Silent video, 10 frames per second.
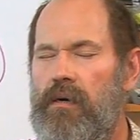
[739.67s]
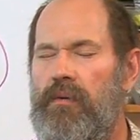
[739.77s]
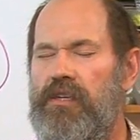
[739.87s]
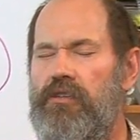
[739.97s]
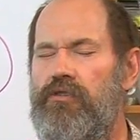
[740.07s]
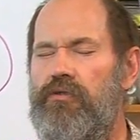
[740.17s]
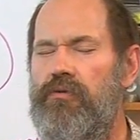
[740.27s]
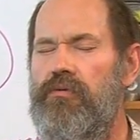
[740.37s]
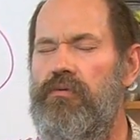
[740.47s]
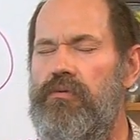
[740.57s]
what does it
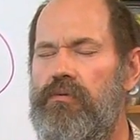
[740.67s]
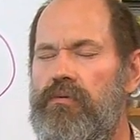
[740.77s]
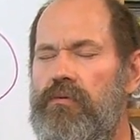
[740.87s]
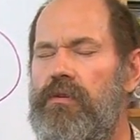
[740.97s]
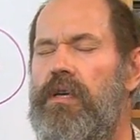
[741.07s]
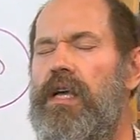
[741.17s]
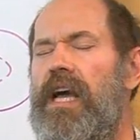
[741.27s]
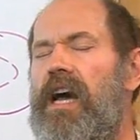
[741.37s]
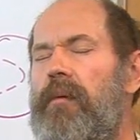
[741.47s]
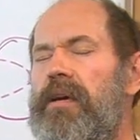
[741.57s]
do?
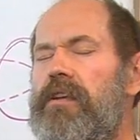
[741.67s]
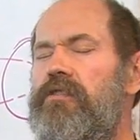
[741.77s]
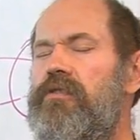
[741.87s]
How am I going to